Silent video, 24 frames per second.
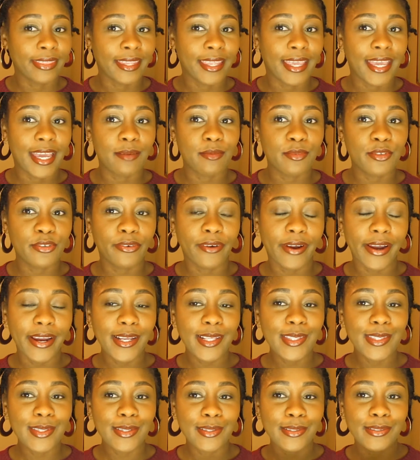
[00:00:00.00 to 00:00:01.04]
I'm trying
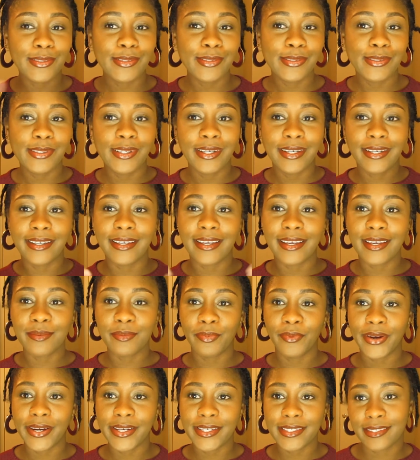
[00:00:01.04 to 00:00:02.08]
to
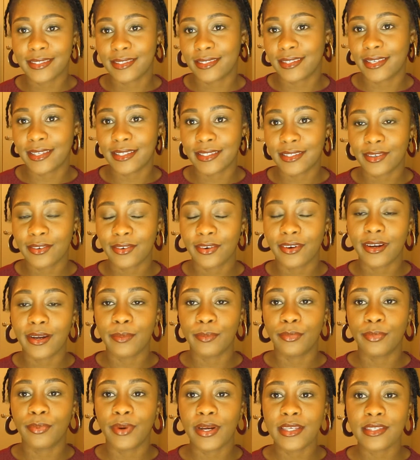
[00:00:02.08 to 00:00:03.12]
embrace it, or
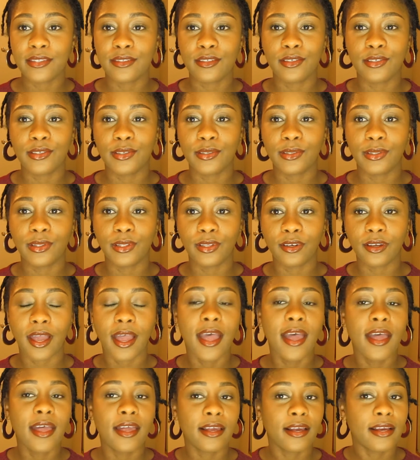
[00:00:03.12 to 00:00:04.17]
embrace the new look,
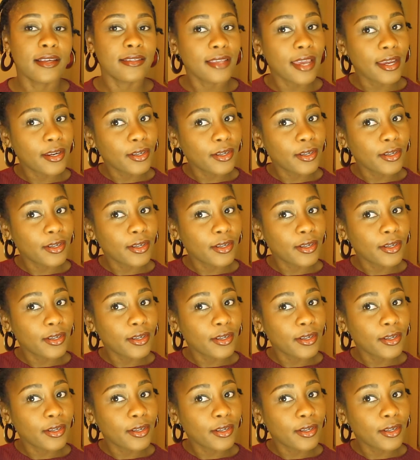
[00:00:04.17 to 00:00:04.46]
because